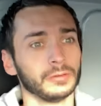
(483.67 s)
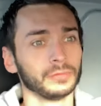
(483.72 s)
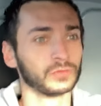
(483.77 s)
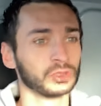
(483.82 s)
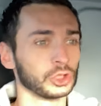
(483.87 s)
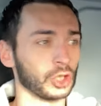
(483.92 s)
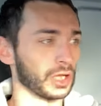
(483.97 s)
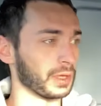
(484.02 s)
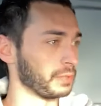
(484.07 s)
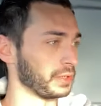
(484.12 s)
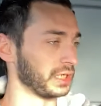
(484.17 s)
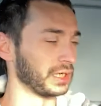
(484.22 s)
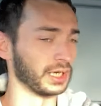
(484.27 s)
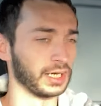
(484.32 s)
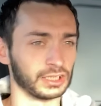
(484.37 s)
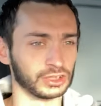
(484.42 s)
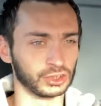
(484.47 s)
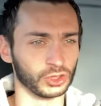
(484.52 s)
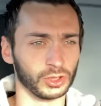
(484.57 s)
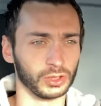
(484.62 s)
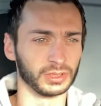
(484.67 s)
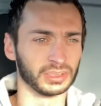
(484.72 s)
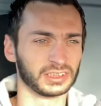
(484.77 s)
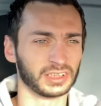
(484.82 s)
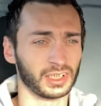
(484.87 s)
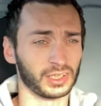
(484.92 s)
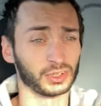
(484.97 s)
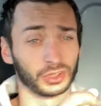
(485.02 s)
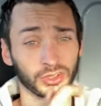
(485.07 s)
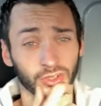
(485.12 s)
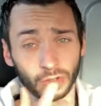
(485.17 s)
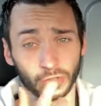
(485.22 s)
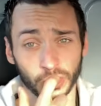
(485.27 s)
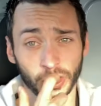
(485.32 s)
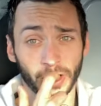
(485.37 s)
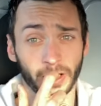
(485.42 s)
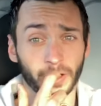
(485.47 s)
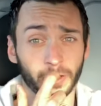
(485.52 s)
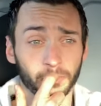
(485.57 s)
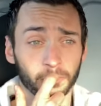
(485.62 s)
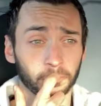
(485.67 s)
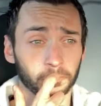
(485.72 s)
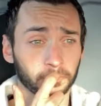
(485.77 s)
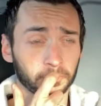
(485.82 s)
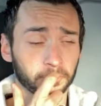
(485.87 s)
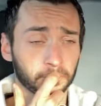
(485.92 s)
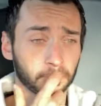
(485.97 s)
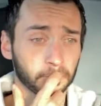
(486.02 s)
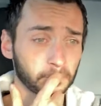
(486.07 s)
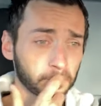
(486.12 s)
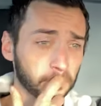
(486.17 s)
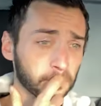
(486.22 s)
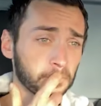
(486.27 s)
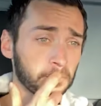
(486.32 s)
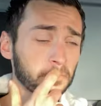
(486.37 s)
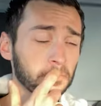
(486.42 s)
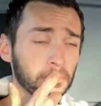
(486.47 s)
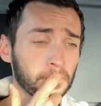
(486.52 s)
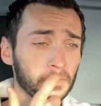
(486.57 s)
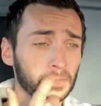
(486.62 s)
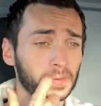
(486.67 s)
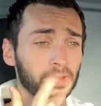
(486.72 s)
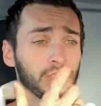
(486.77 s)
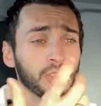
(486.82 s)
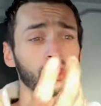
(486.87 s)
It's not like being an arsehole, I just don't check it.